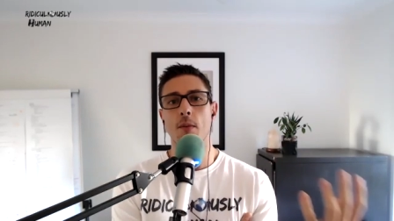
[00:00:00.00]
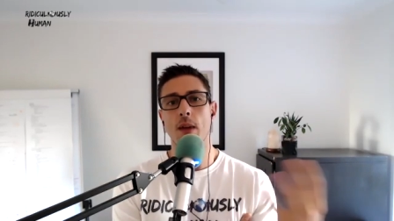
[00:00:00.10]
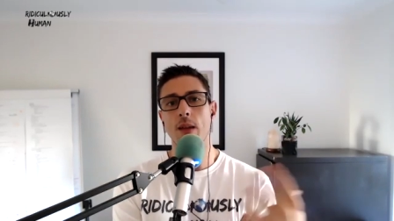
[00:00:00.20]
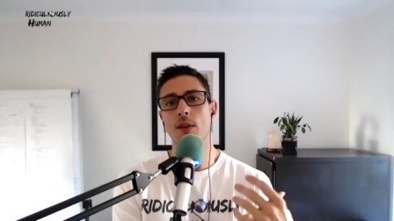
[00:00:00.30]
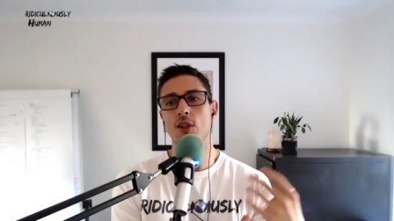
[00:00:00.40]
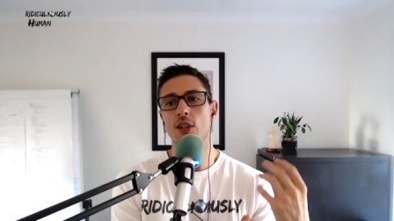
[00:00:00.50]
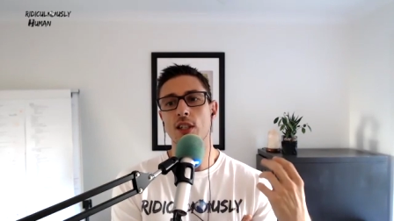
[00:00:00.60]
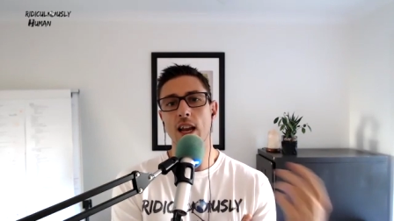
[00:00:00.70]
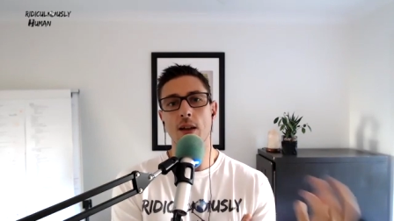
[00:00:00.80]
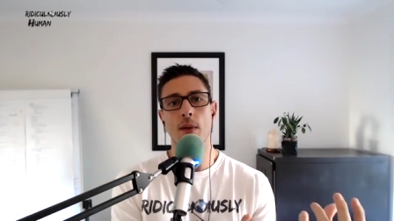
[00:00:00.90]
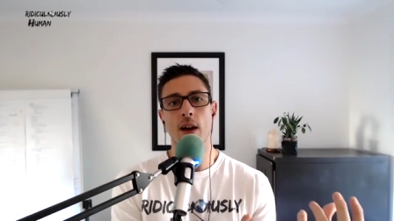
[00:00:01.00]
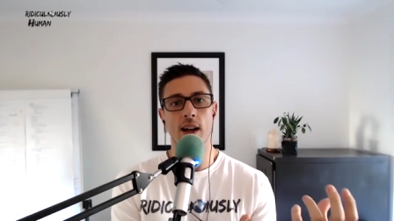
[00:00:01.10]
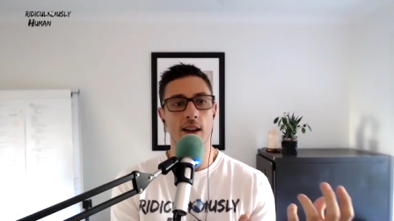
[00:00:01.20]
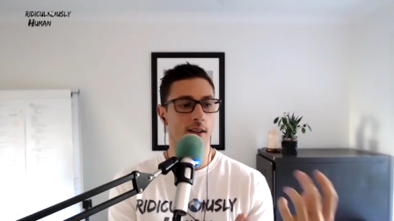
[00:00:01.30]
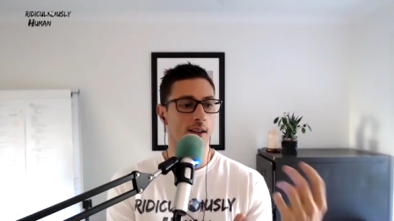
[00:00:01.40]
Maybe just take
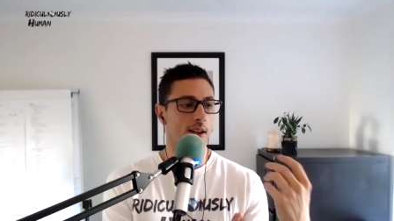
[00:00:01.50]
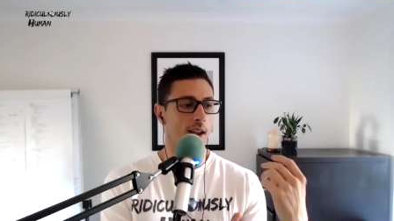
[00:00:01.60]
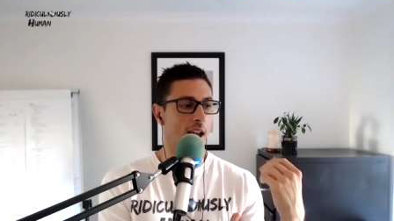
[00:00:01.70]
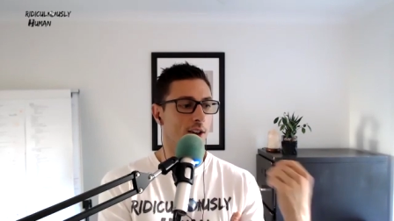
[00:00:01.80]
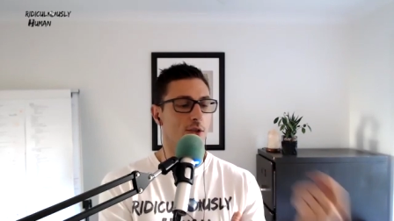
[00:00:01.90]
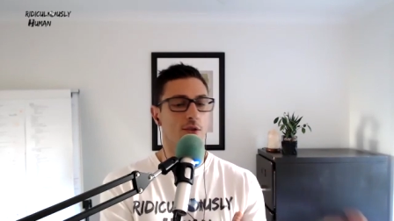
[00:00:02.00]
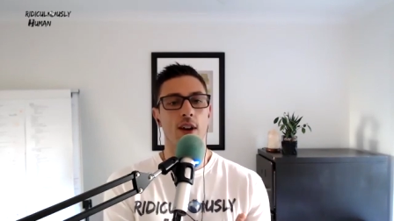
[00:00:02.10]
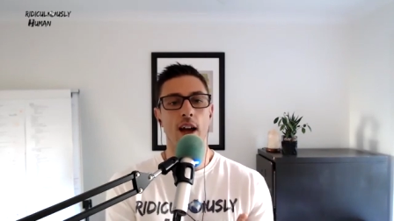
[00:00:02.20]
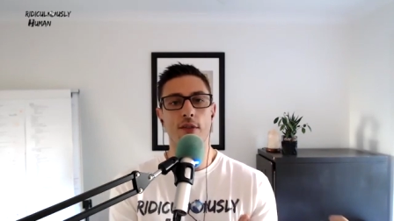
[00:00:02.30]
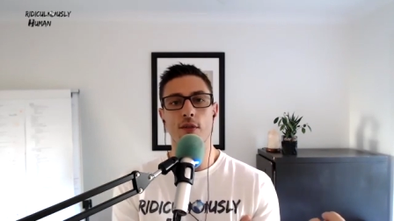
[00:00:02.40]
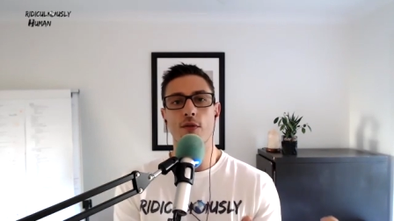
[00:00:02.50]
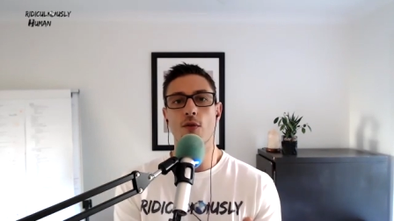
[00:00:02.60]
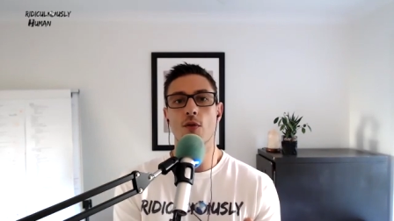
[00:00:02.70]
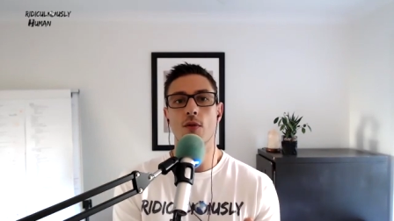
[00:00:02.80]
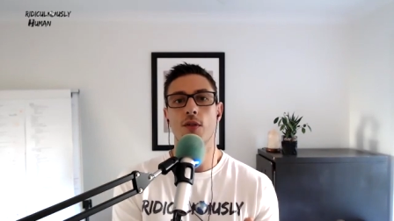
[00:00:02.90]
my actual knife and
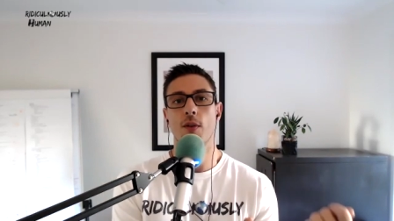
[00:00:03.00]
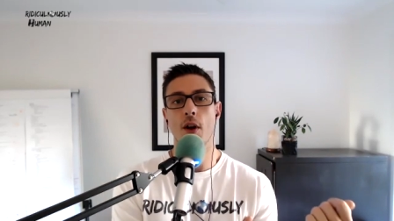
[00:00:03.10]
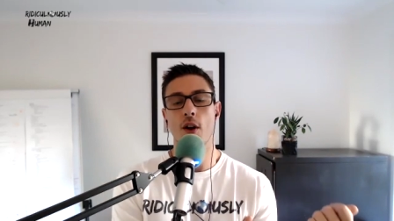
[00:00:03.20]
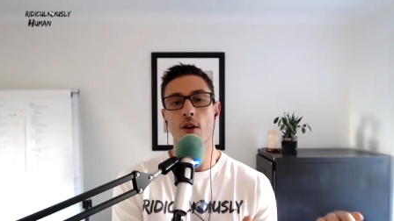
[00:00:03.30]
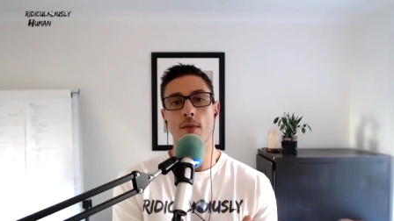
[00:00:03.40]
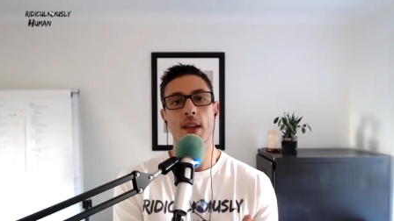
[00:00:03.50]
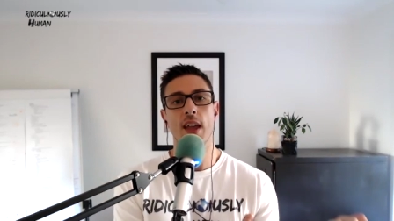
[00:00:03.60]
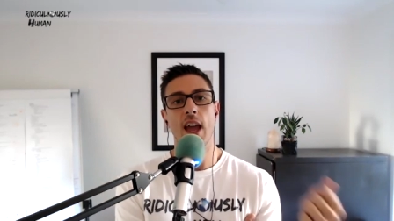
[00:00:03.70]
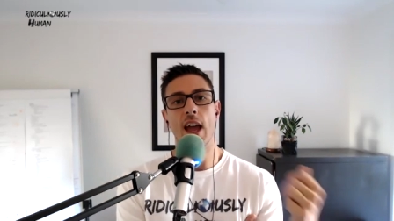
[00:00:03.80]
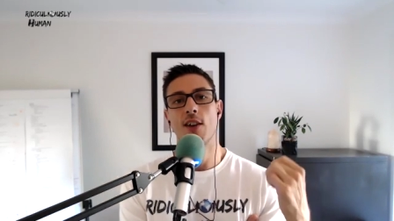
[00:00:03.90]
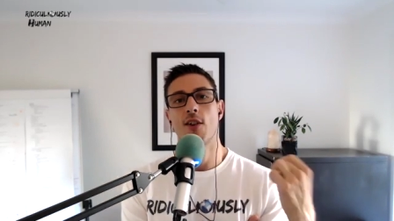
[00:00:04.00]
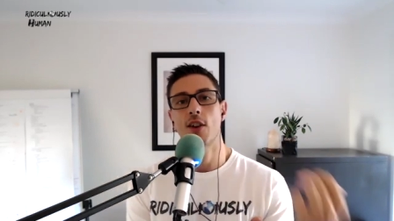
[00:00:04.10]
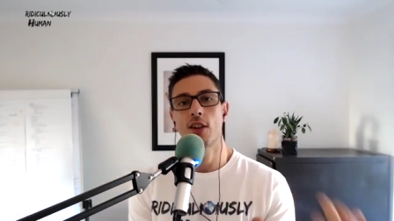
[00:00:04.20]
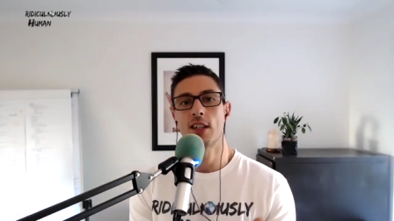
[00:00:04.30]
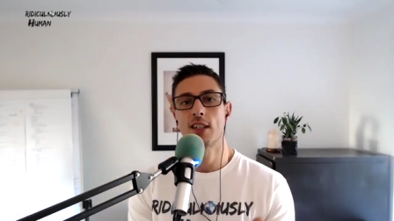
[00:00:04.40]
fork with from home and
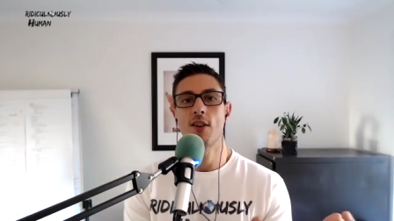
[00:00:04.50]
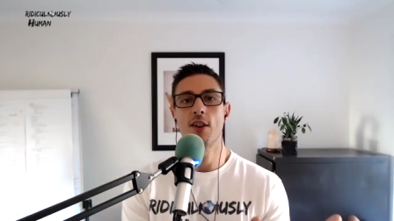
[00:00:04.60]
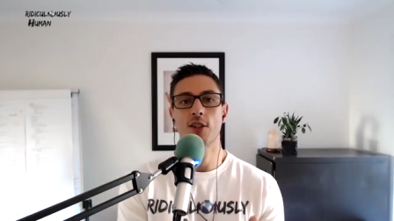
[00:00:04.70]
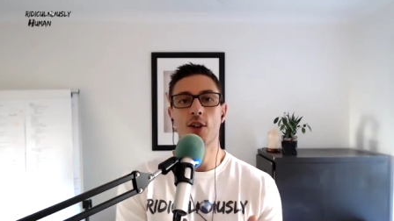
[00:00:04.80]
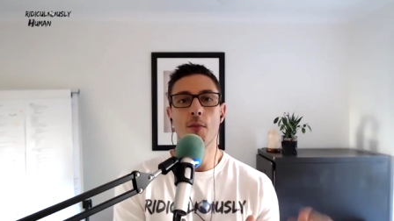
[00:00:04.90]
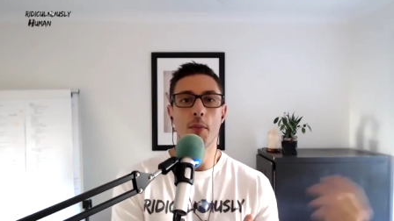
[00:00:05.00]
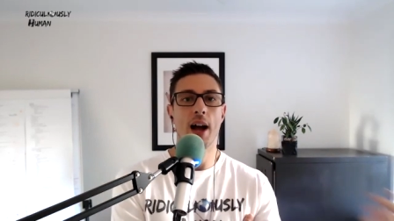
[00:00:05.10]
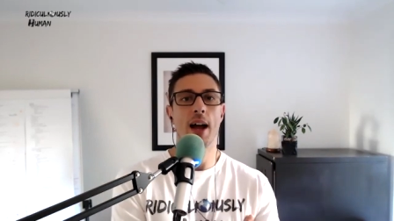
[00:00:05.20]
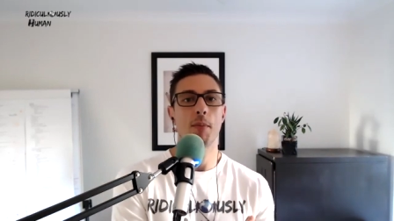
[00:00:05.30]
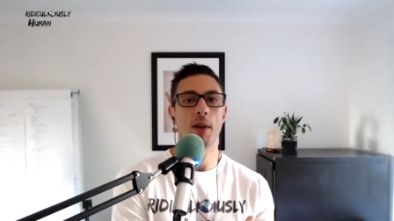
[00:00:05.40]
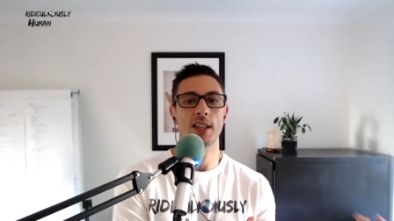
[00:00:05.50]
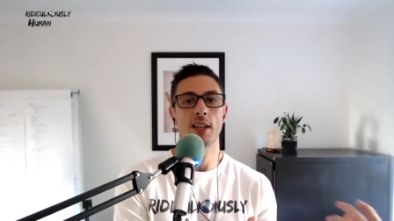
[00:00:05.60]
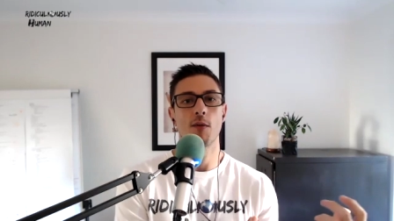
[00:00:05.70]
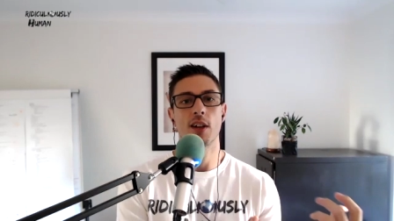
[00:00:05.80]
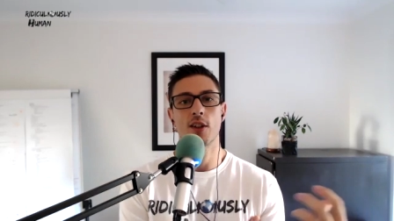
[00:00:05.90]
not necessarily just go and buy a
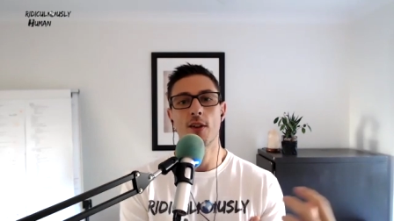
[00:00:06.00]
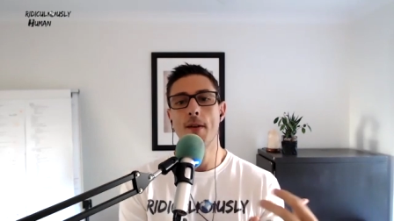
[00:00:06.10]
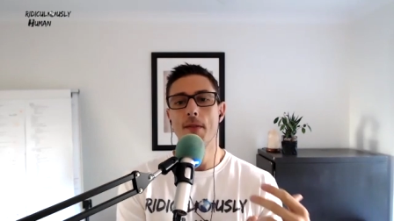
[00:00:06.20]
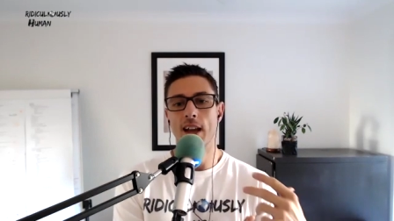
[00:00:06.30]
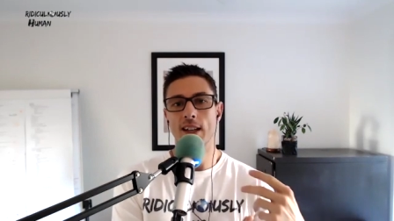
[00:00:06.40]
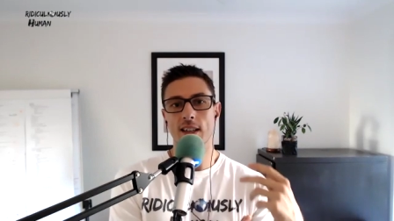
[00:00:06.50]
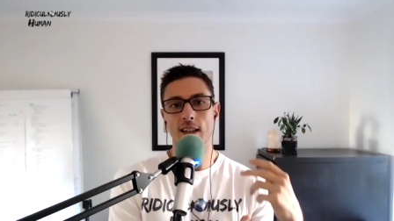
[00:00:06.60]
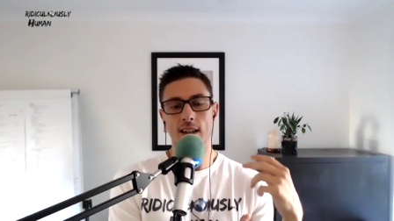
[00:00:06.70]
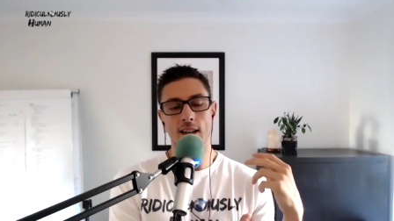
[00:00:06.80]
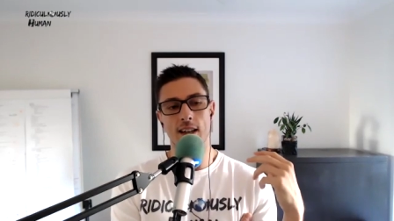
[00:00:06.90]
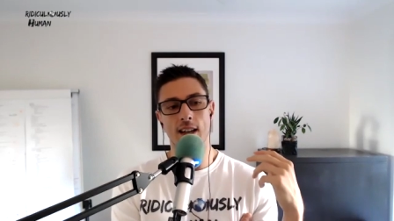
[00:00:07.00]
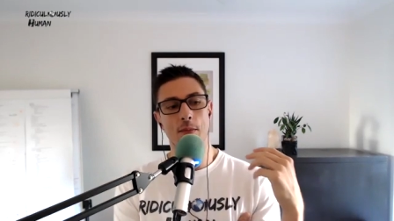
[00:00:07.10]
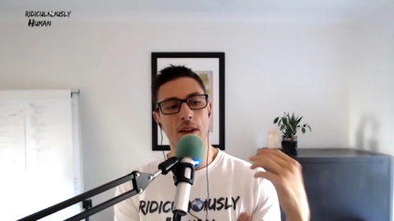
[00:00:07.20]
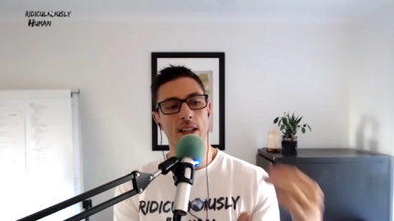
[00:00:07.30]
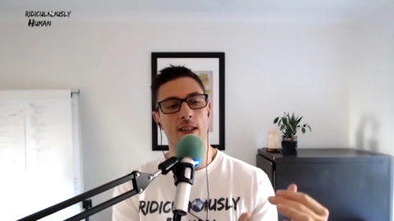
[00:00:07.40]
plastic one. So it's it can
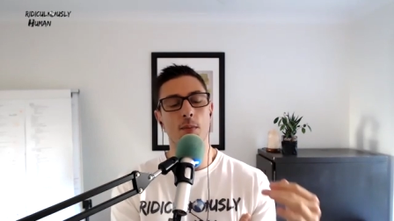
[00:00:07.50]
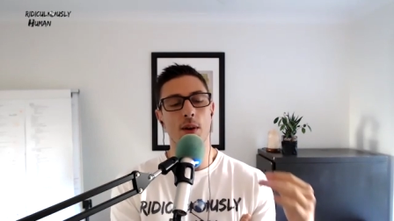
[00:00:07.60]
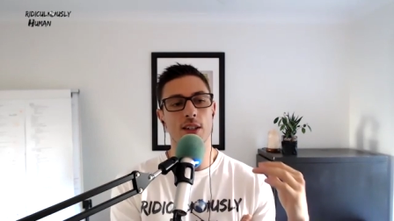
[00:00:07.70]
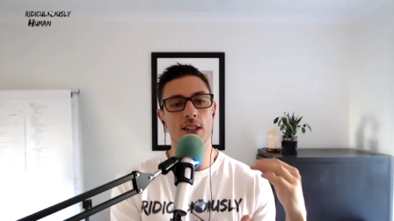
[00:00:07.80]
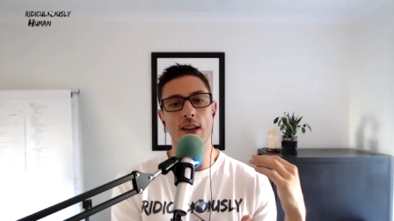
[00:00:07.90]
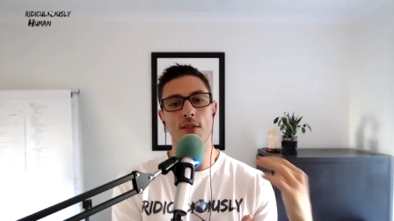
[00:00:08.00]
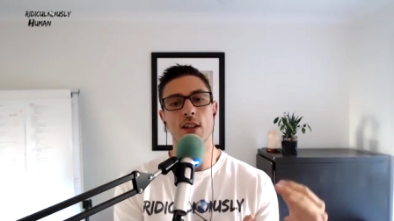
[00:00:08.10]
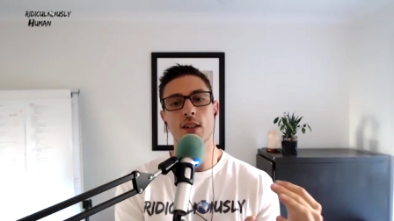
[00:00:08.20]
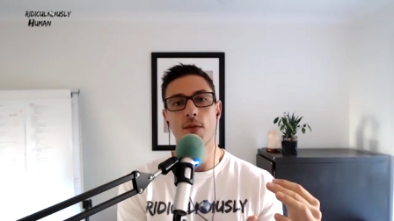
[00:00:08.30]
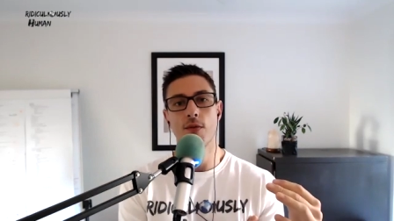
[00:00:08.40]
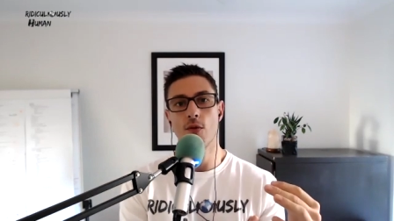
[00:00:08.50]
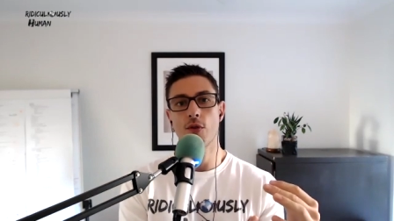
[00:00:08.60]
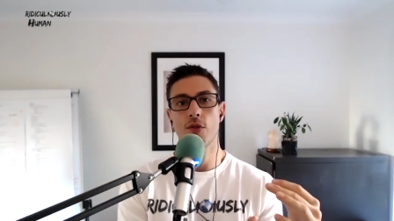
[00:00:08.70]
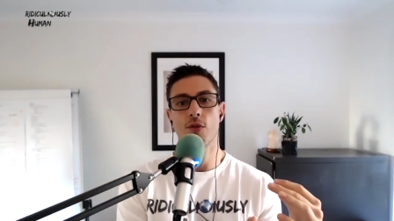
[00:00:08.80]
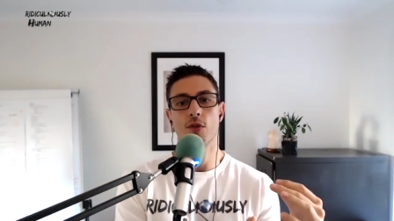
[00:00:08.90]
be as simple as just having some
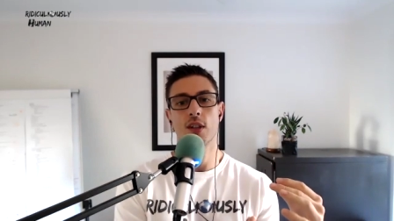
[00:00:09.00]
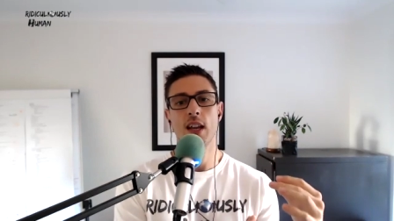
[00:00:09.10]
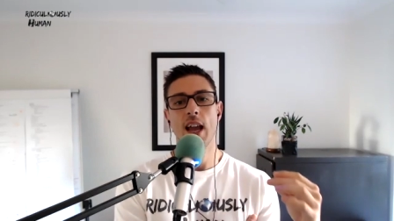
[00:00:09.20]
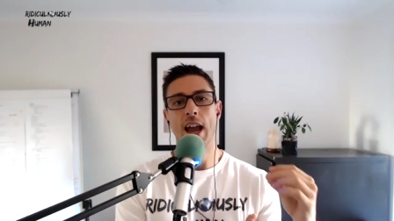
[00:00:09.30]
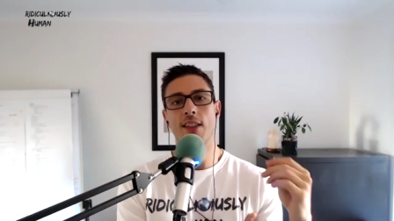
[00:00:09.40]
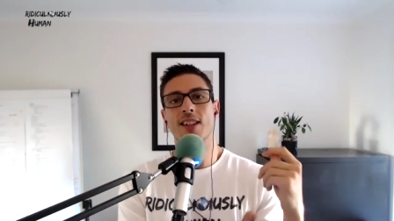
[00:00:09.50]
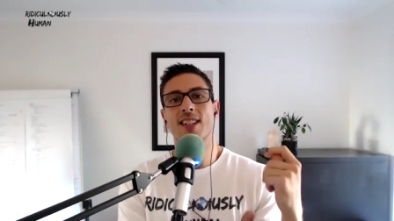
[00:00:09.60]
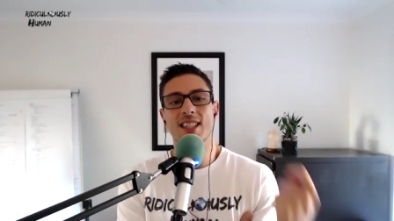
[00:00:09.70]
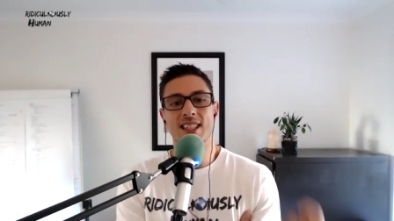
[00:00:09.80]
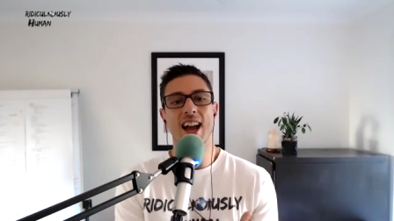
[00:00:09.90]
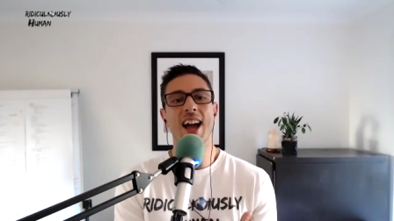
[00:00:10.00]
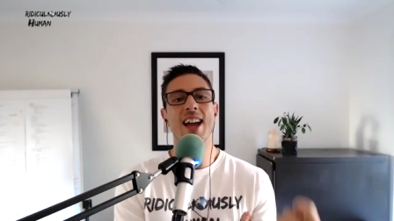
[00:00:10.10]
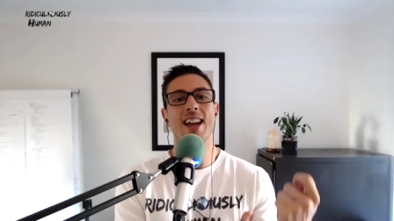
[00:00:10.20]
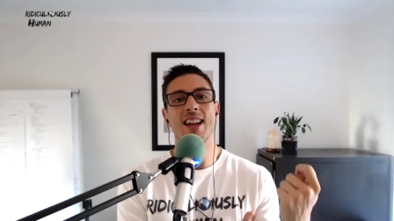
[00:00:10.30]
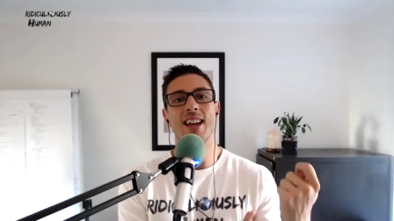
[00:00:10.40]
forethought and the
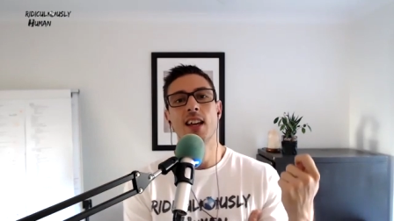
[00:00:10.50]
desire